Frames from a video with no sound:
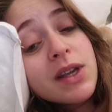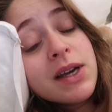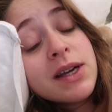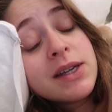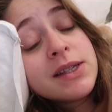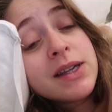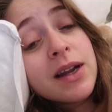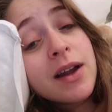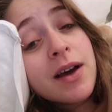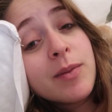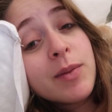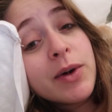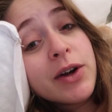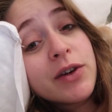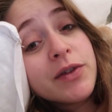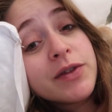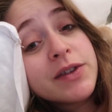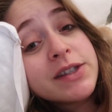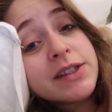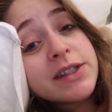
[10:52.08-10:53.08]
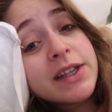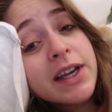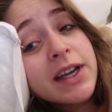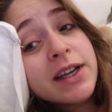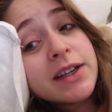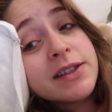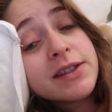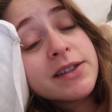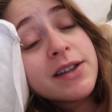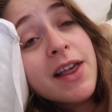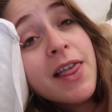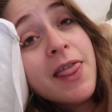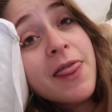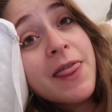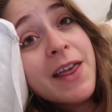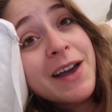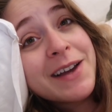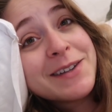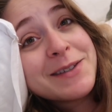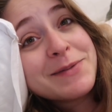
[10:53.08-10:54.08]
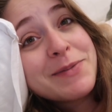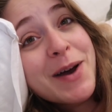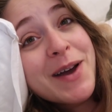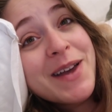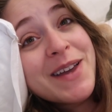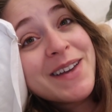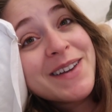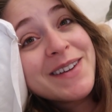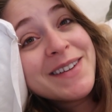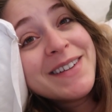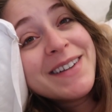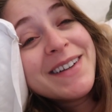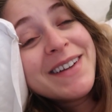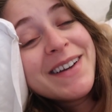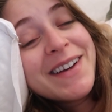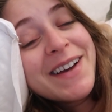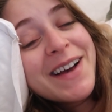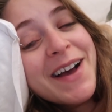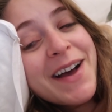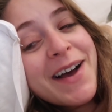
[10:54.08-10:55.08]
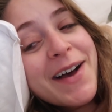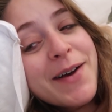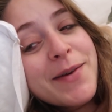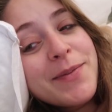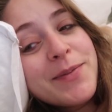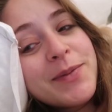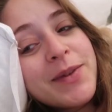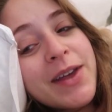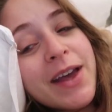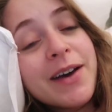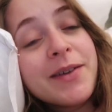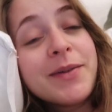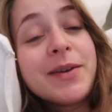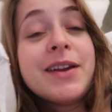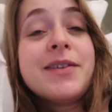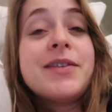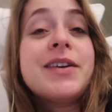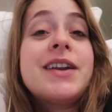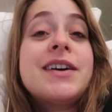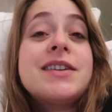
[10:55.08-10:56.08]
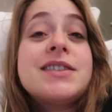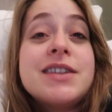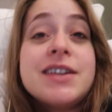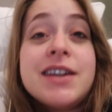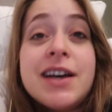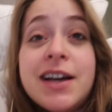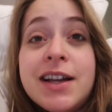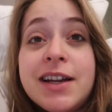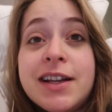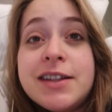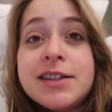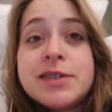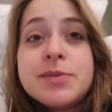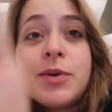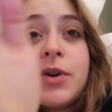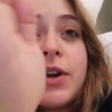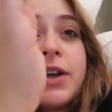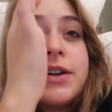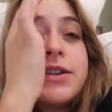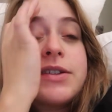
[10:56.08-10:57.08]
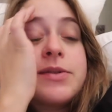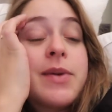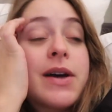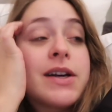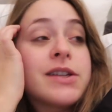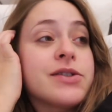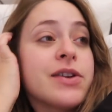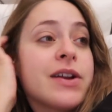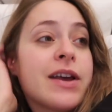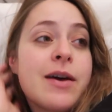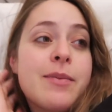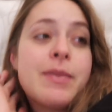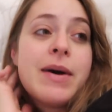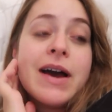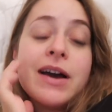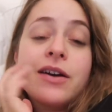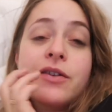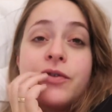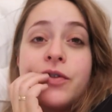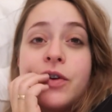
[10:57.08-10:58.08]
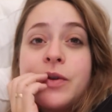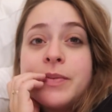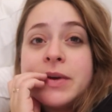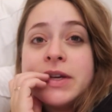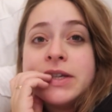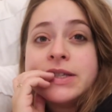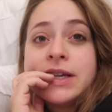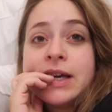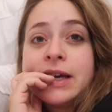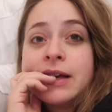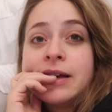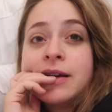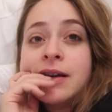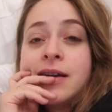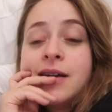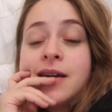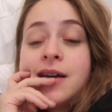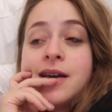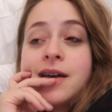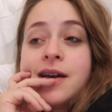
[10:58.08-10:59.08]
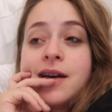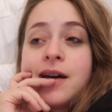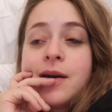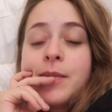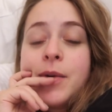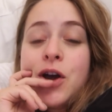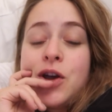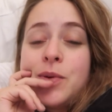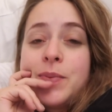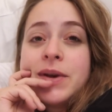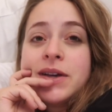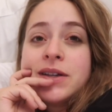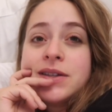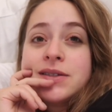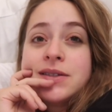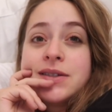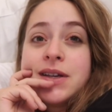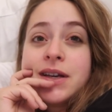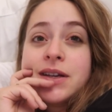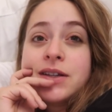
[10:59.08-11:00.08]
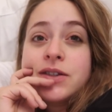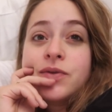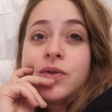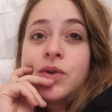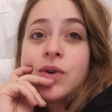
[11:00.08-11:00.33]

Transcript: His alarm went off at 6. Thanks, Mike. Yeah, we're leaving London early this morning because Mike's got to get back for a meeting. I'm hoping it doesn't take us